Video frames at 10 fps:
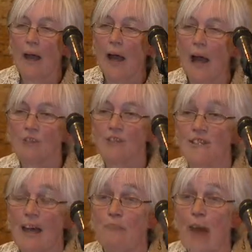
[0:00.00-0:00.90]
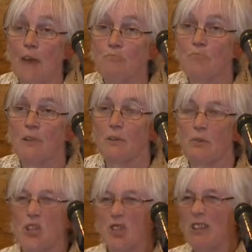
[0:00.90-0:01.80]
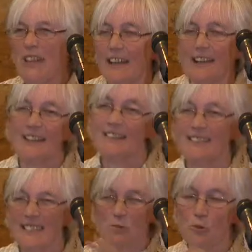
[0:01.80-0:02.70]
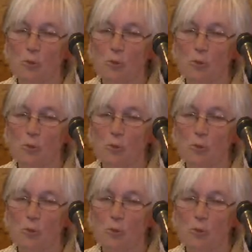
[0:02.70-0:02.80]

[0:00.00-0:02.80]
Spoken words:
Iris FM, which is really a different